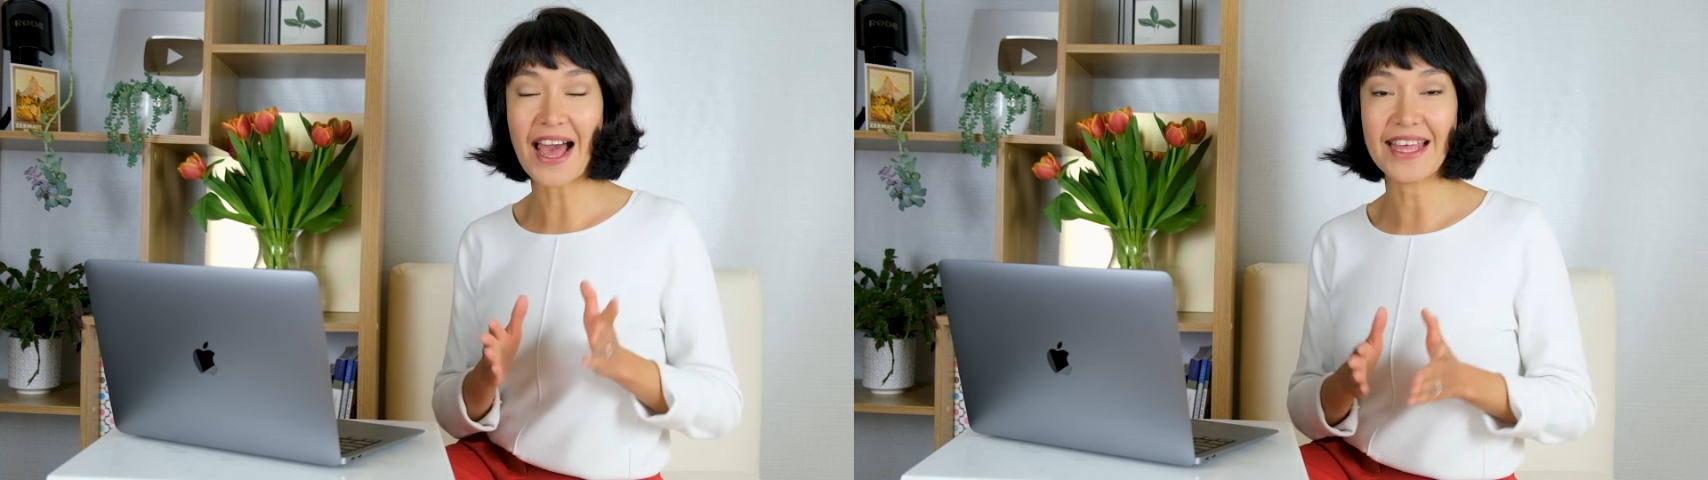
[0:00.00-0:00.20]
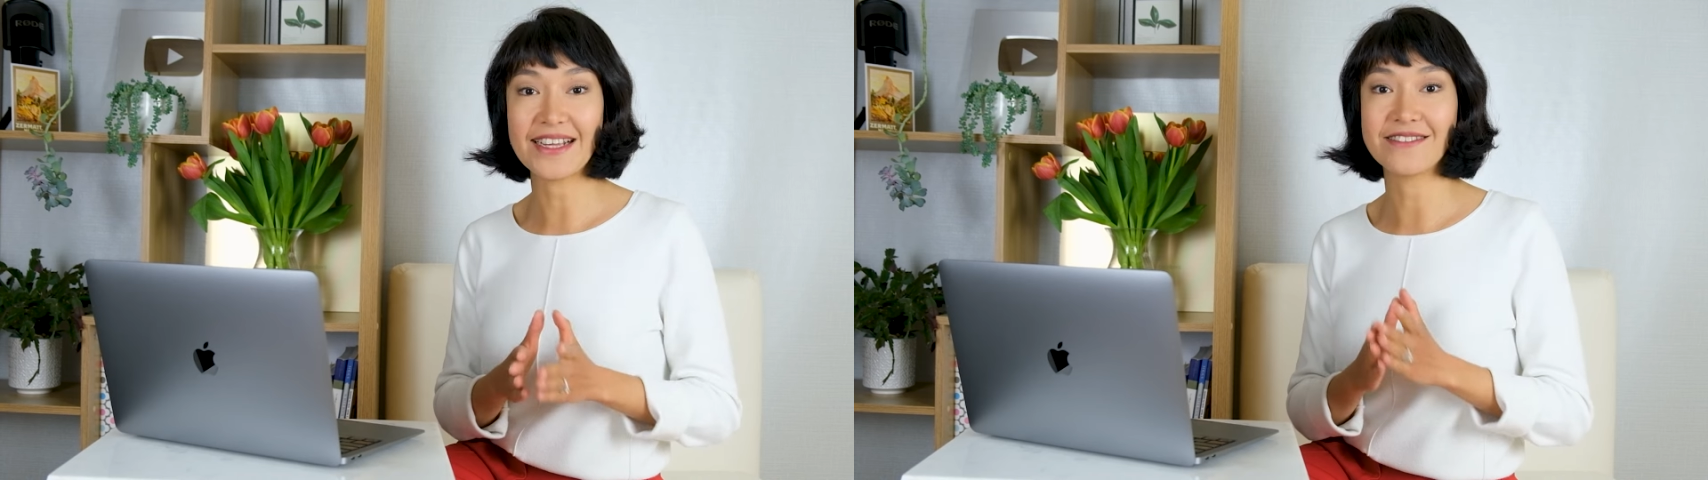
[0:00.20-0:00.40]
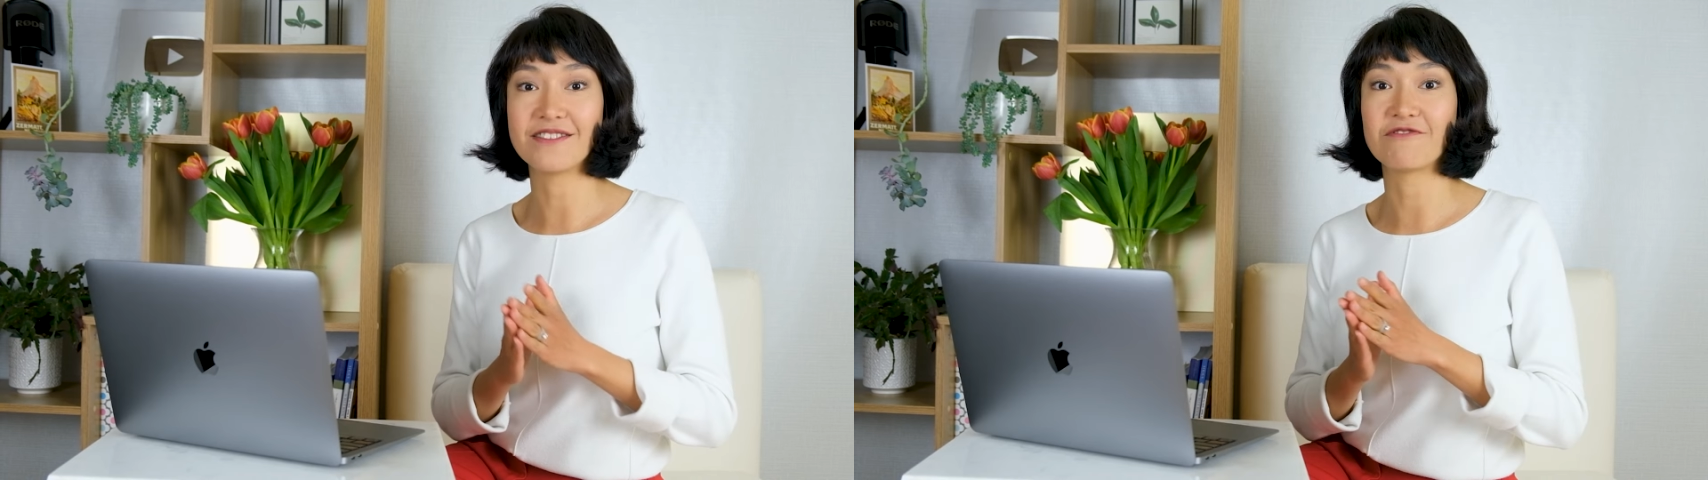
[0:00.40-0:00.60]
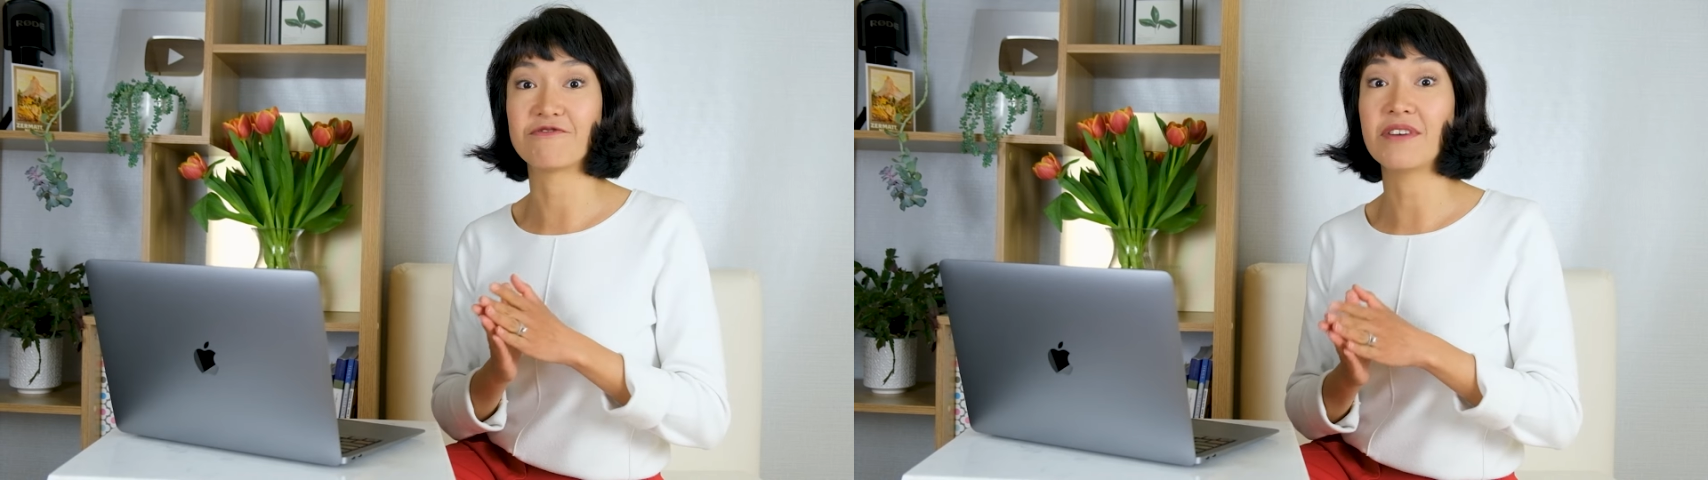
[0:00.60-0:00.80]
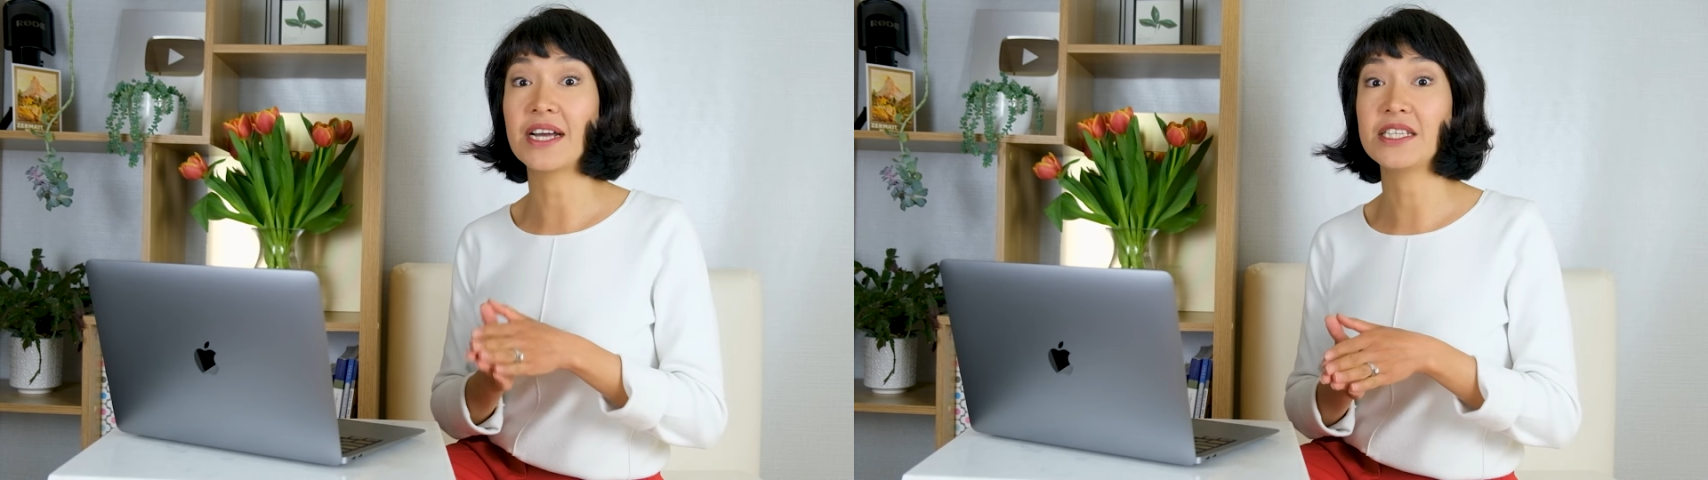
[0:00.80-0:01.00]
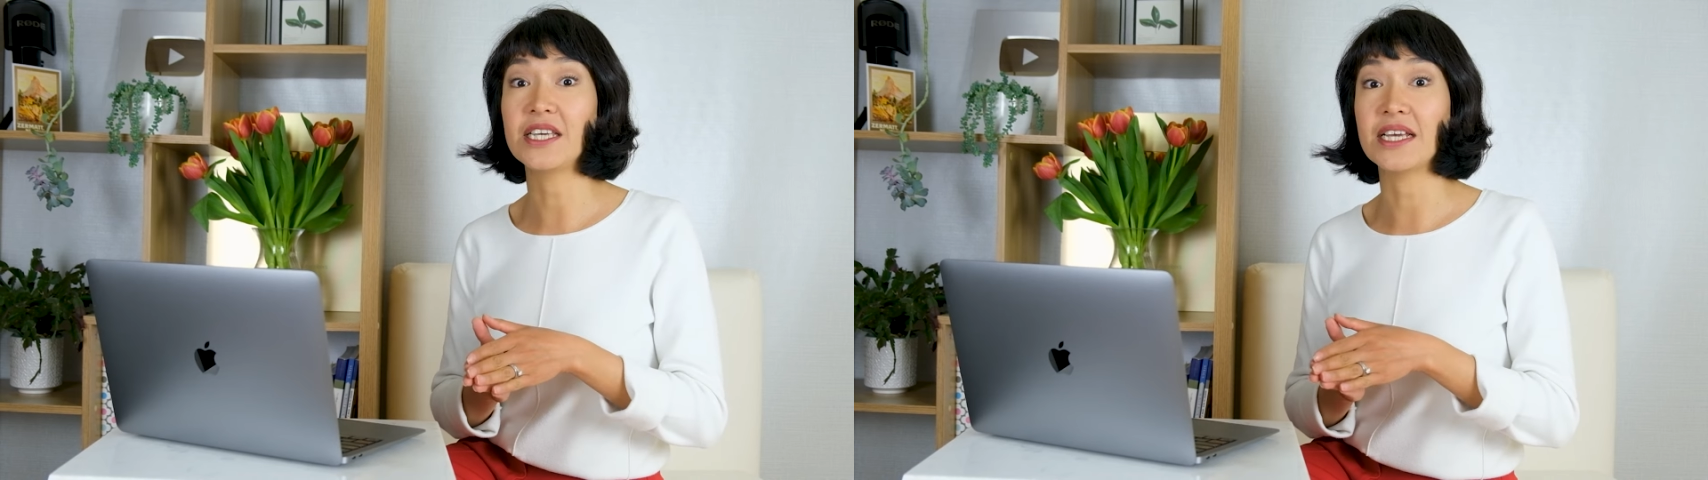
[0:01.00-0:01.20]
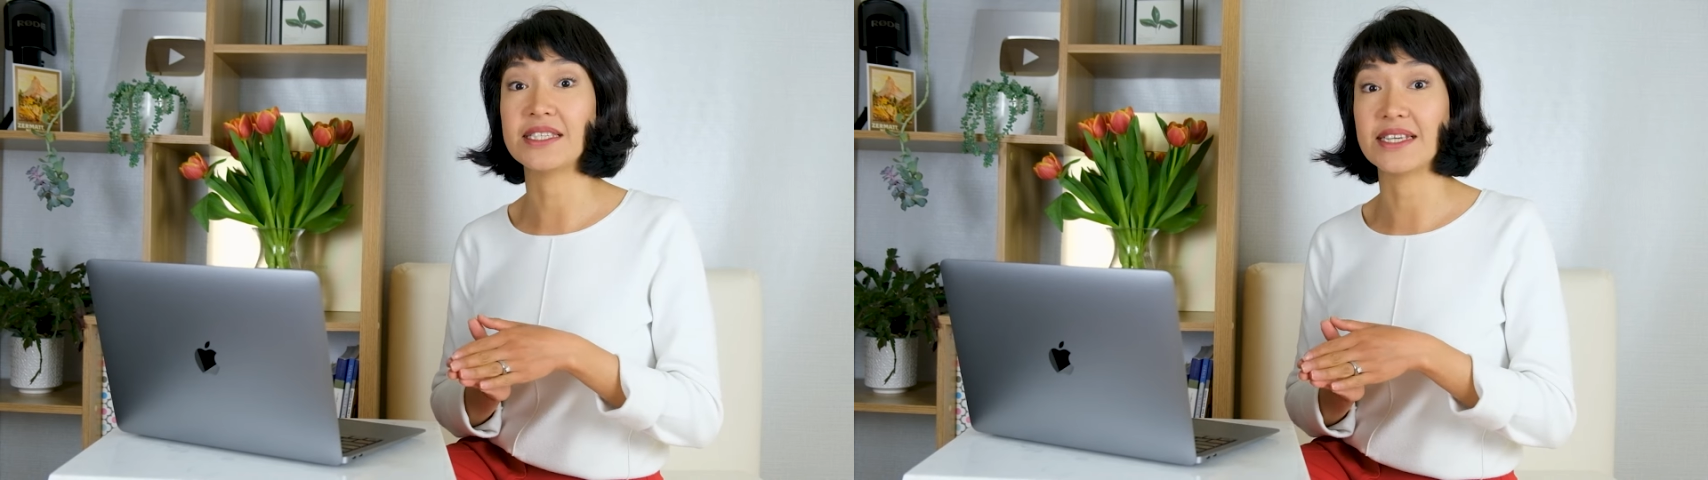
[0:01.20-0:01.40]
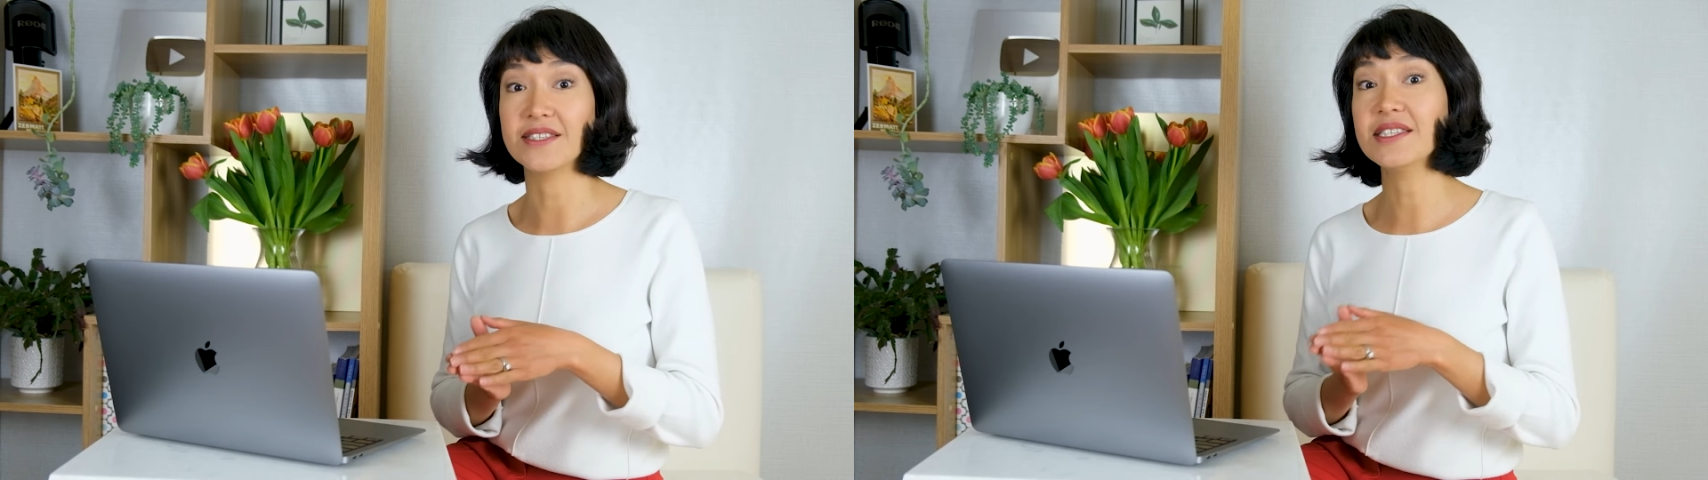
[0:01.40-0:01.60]
IELTS writing
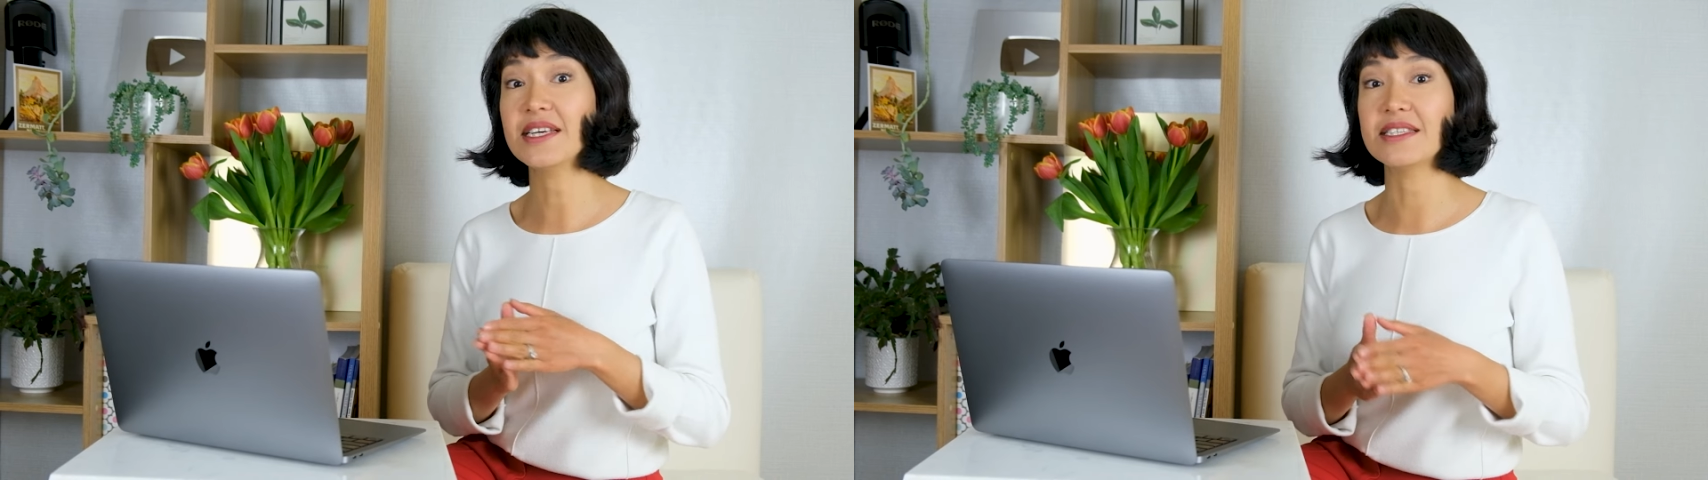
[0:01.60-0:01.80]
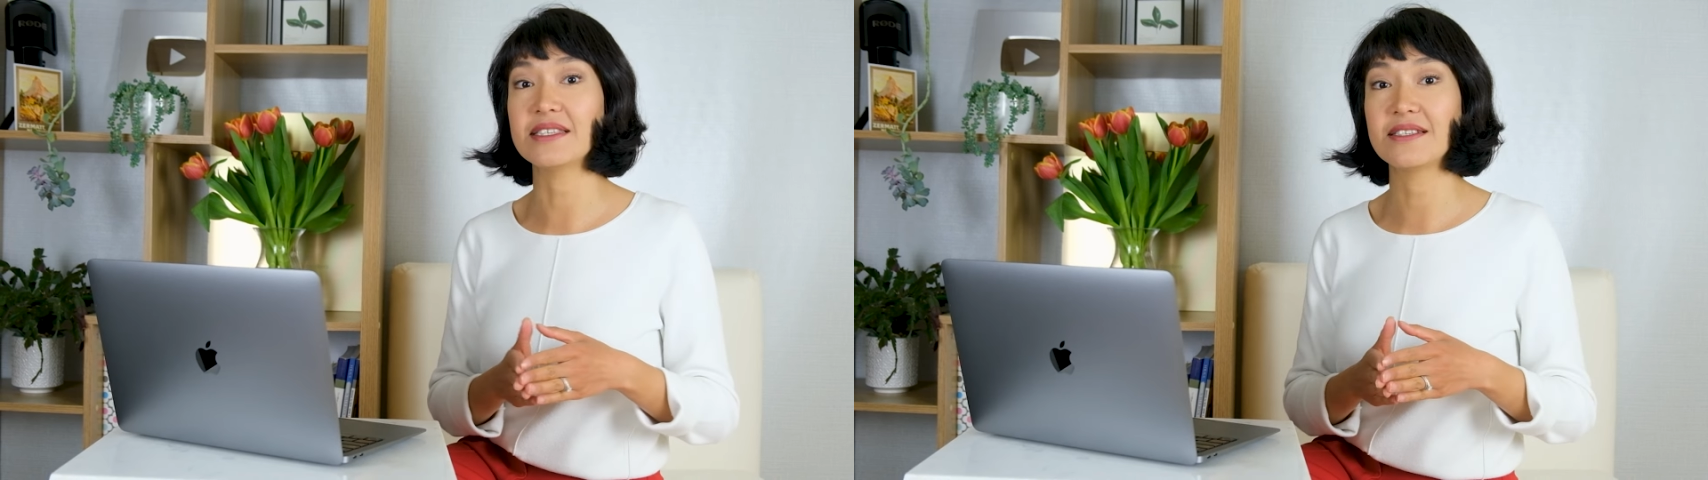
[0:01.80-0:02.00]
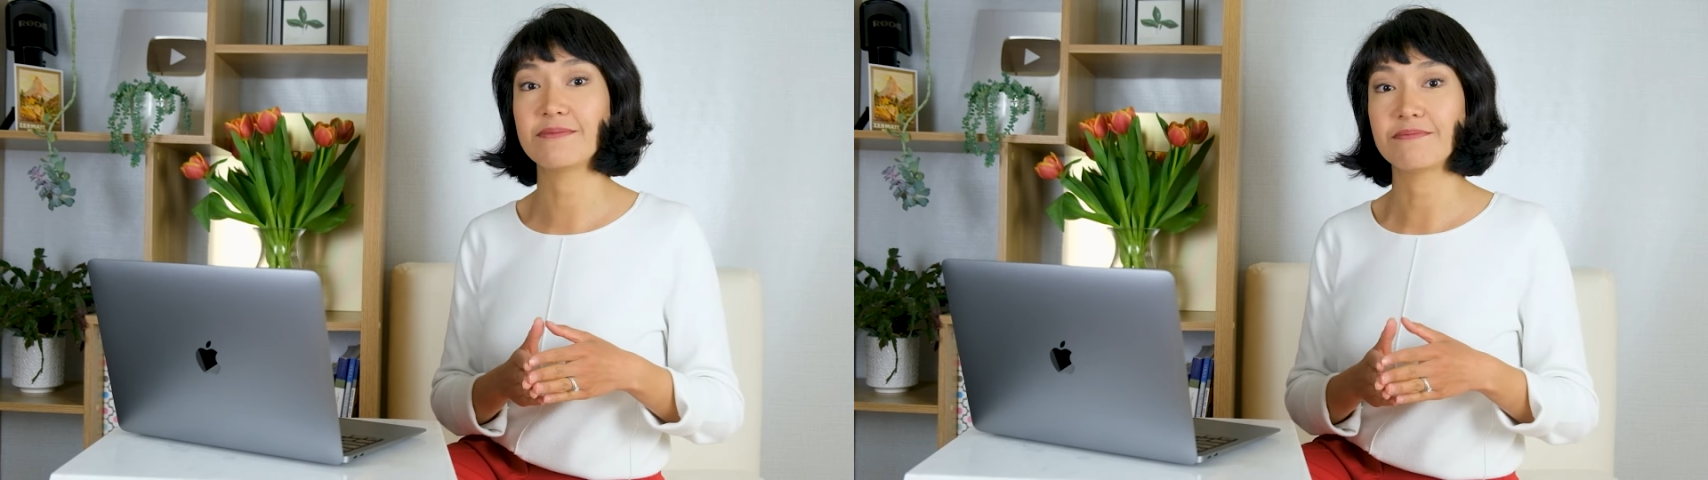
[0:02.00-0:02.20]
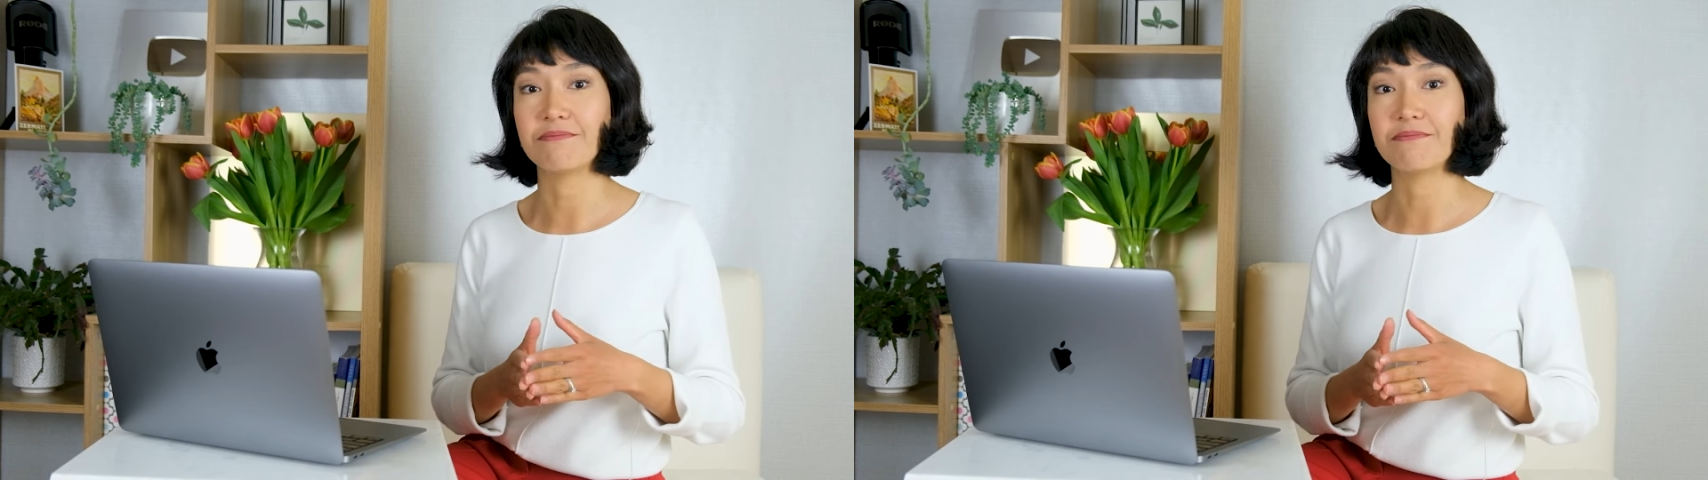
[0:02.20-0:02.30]
is assessed